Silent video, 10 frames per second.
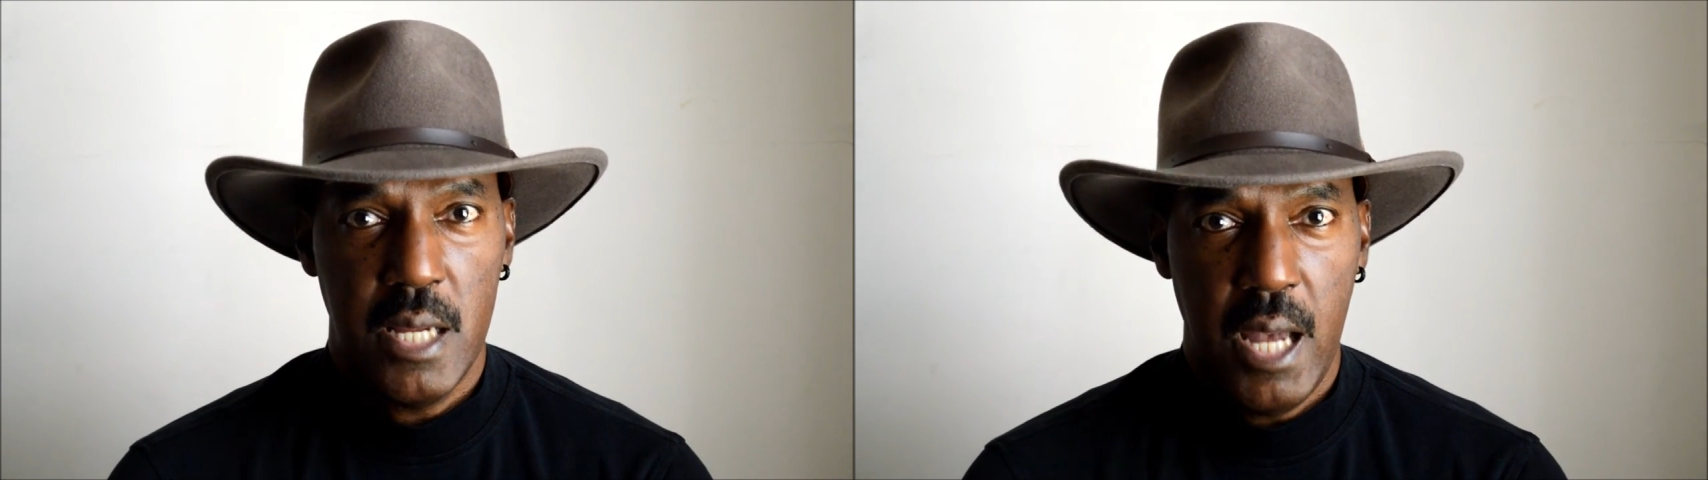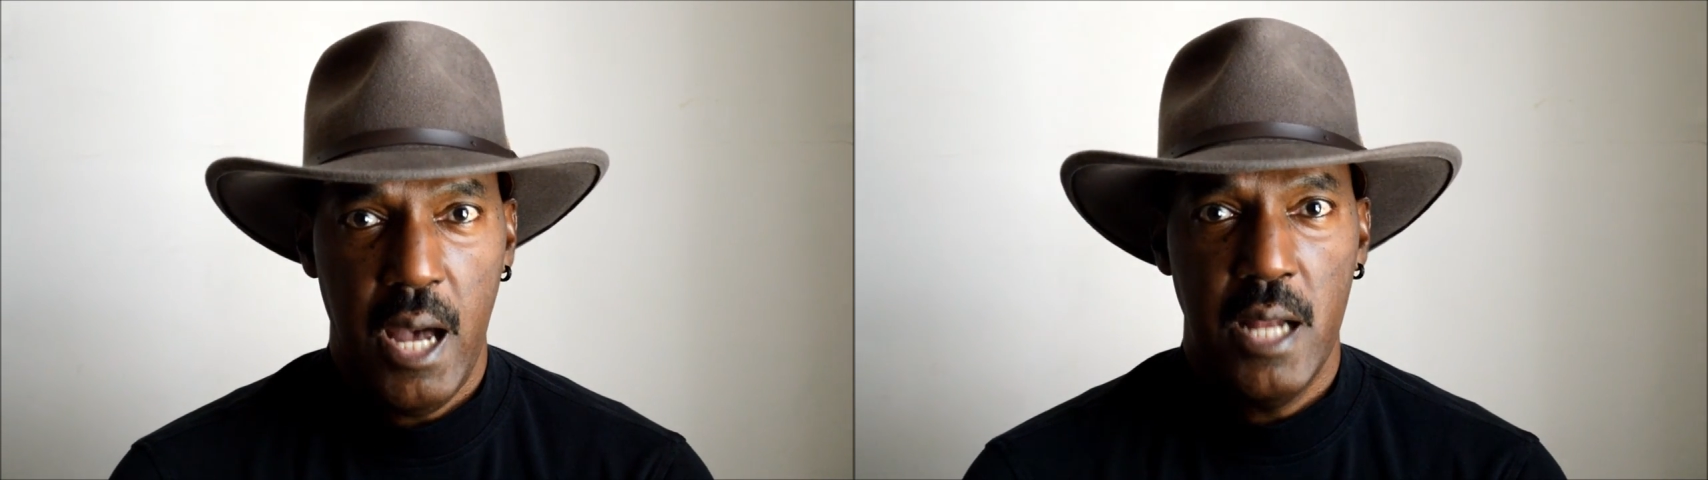
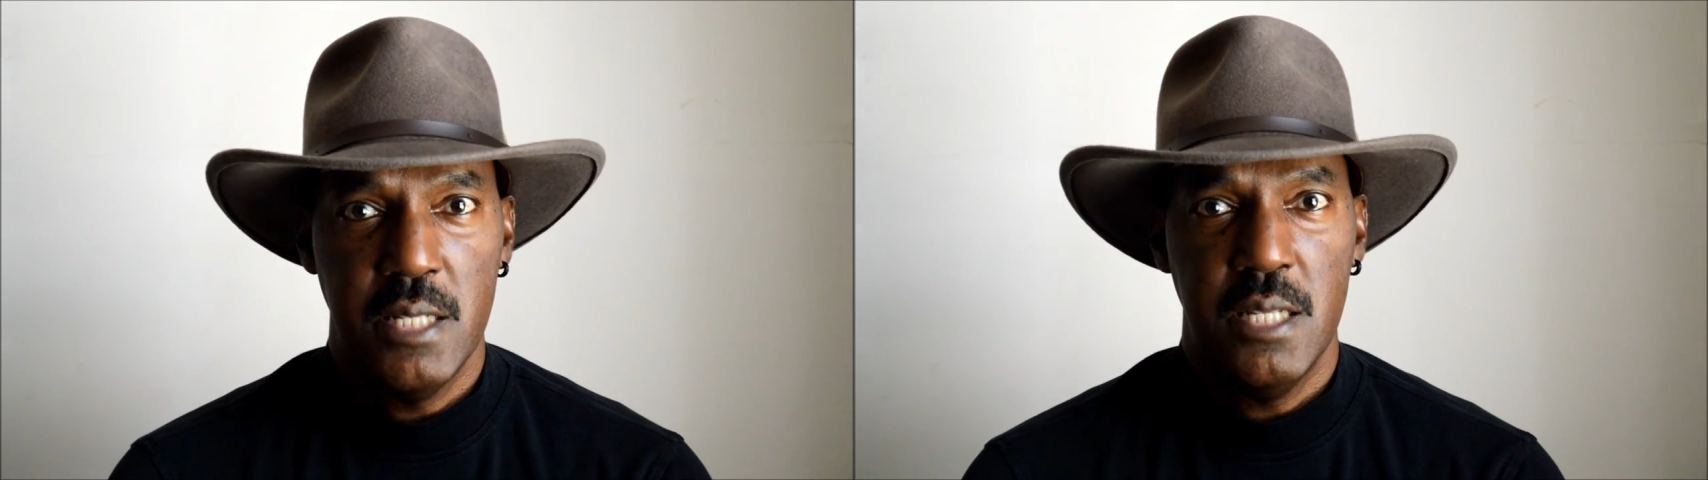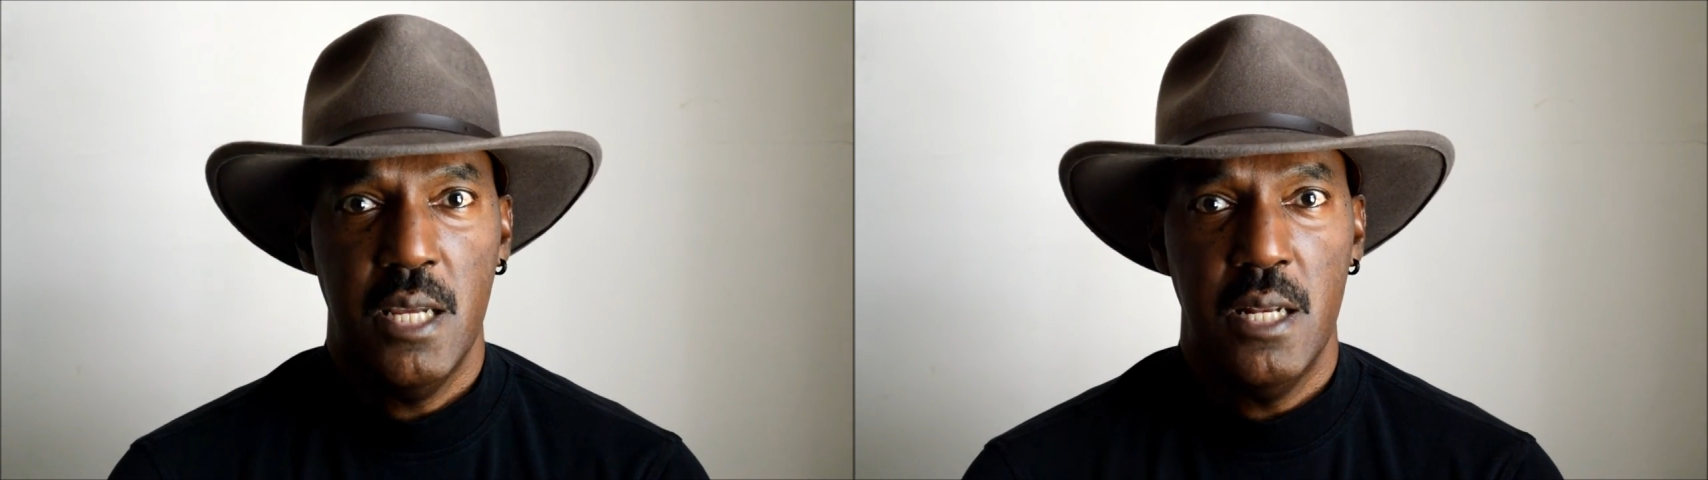
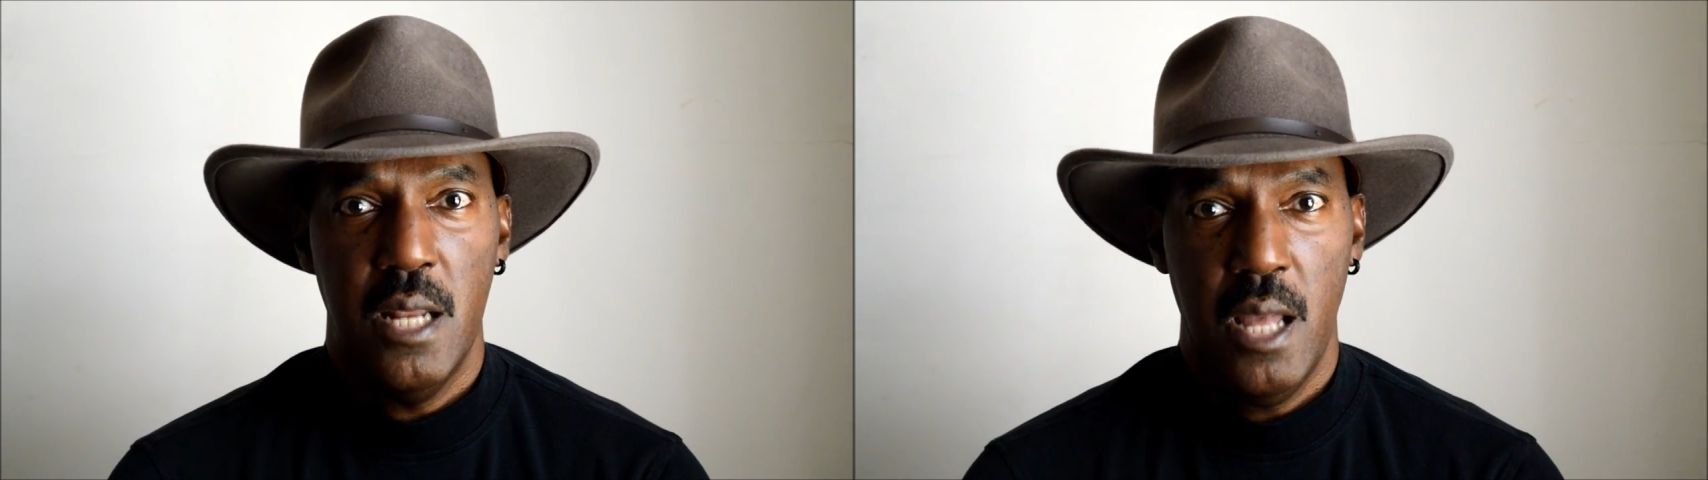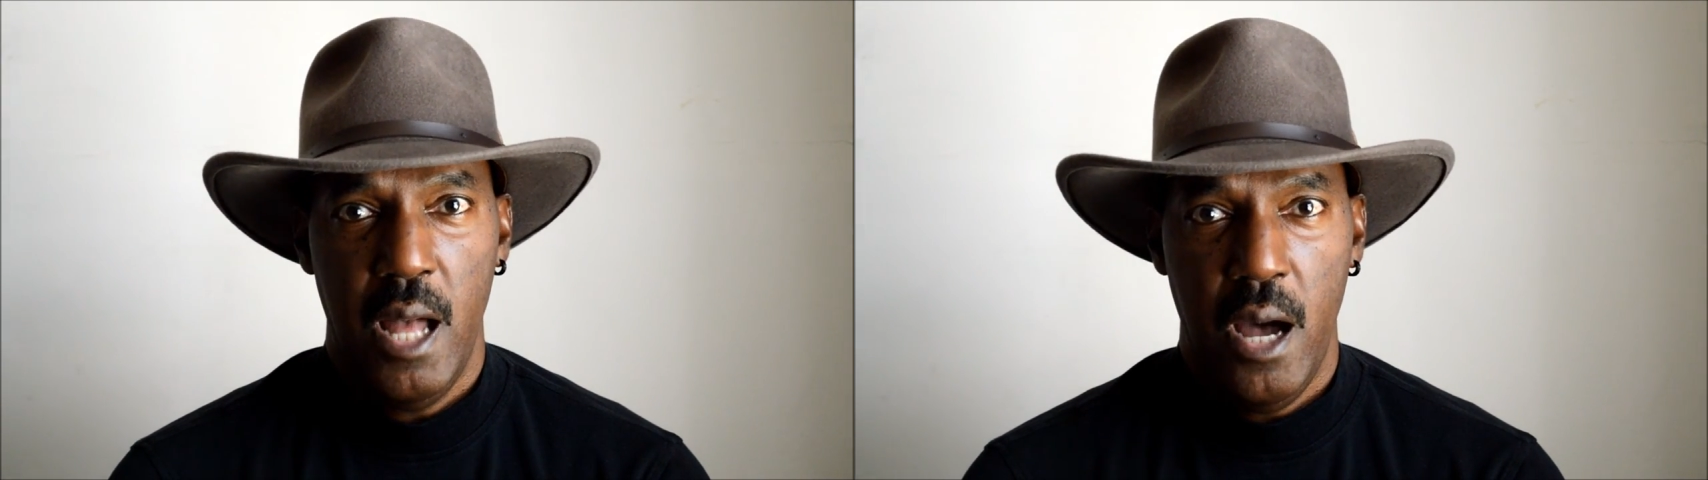content
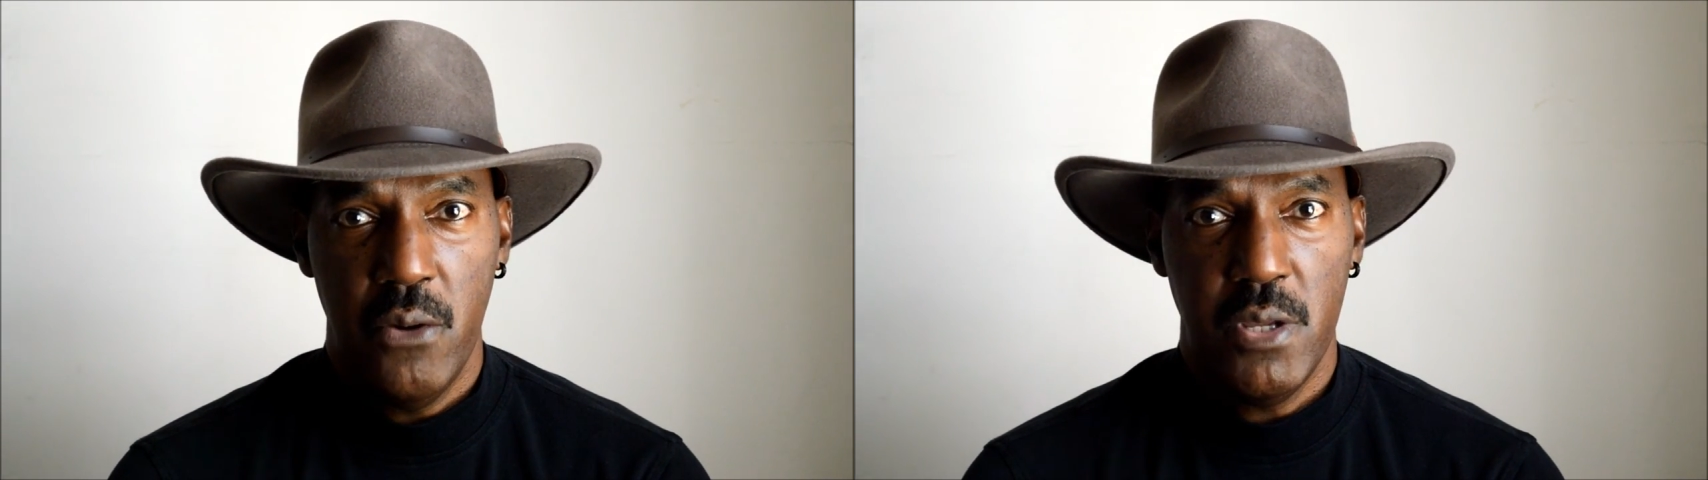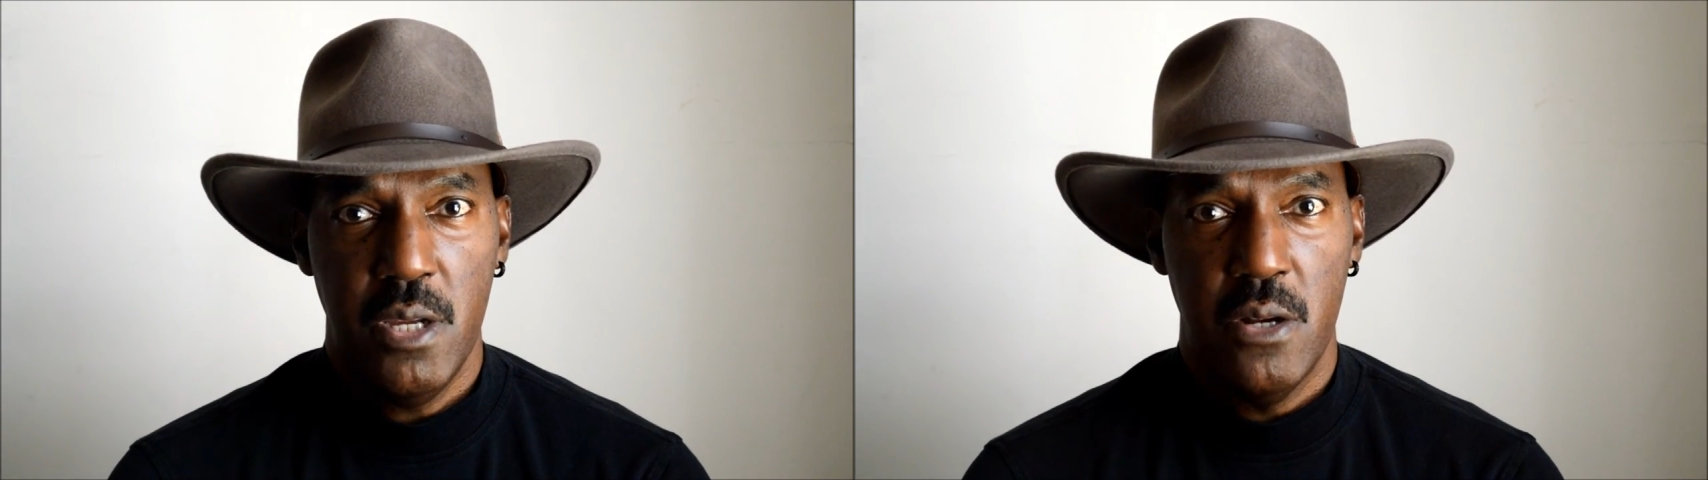
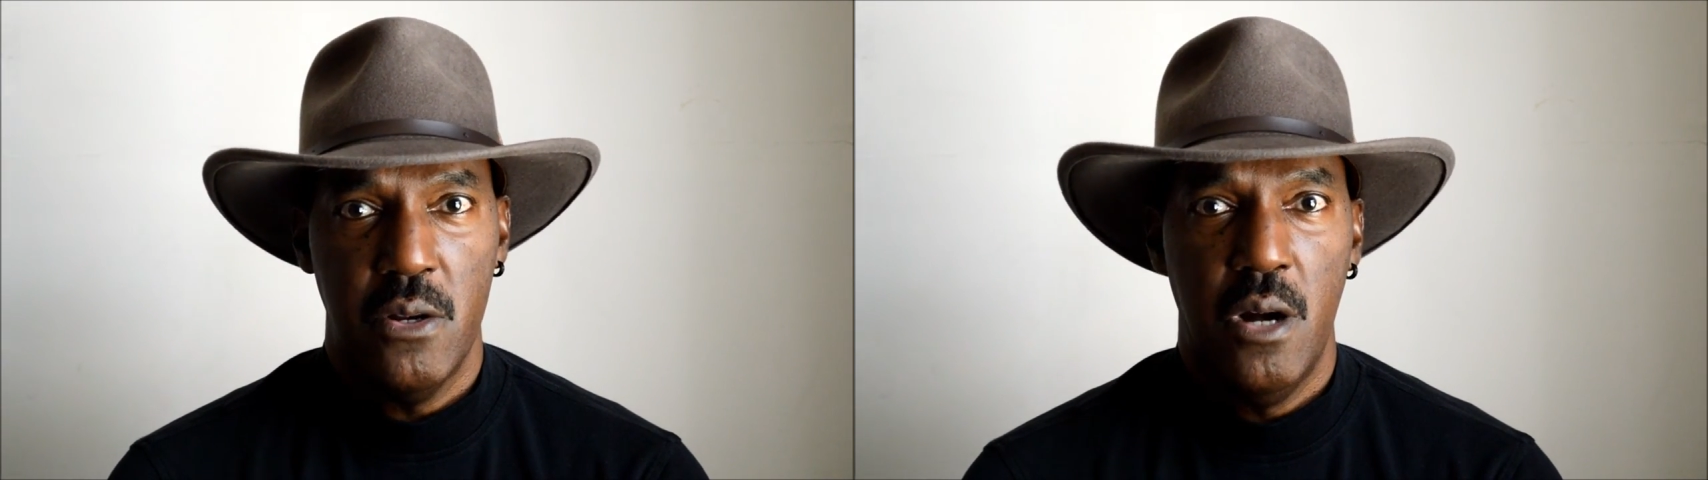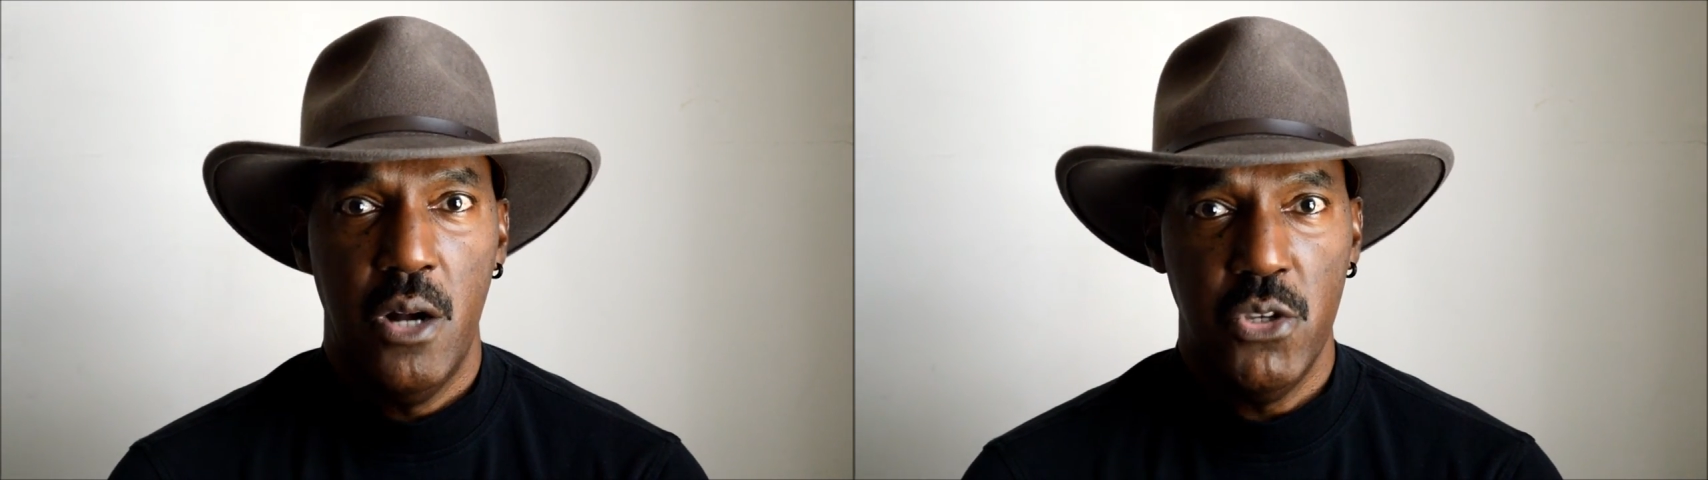out here on